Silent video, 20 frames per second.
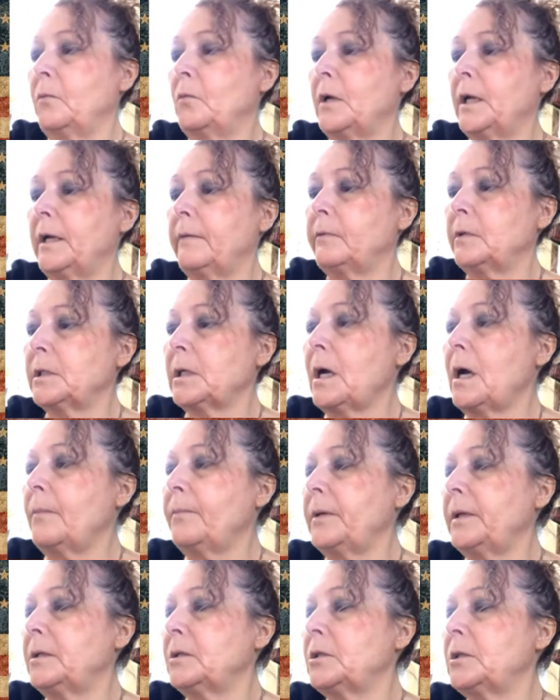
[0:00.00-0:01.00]
and whatever
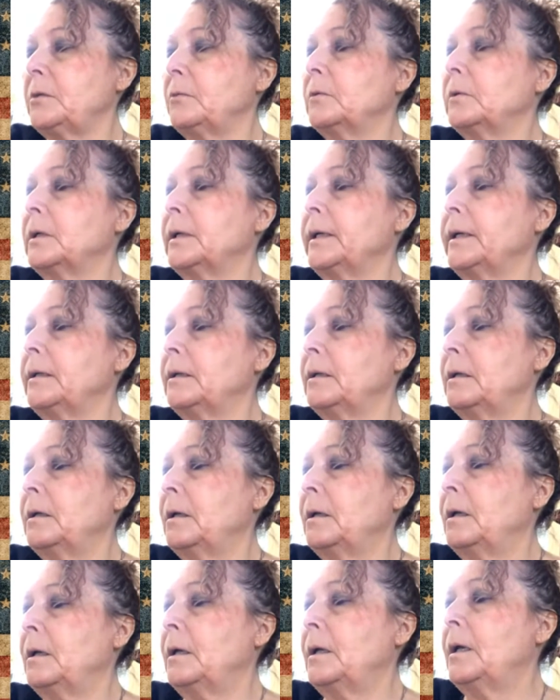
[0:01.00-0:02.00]
toppings you want.
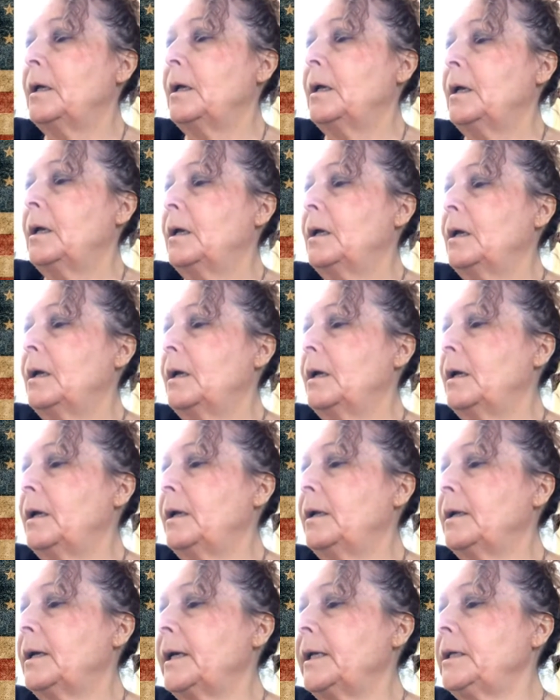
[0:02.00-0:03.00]

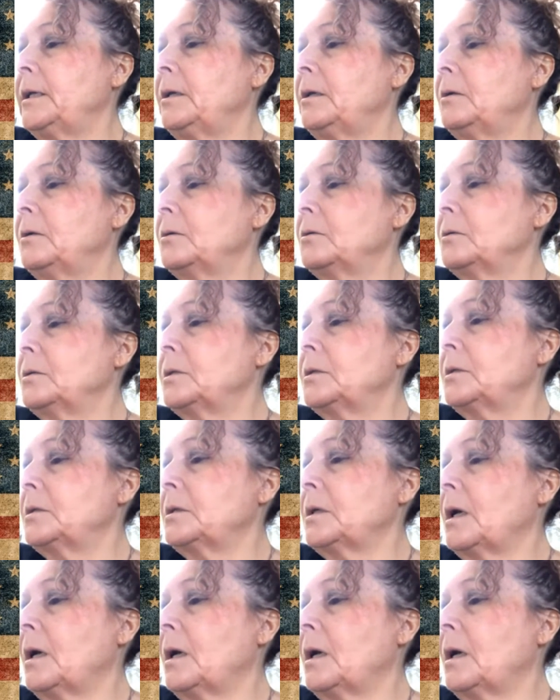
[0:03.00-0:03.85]
And I used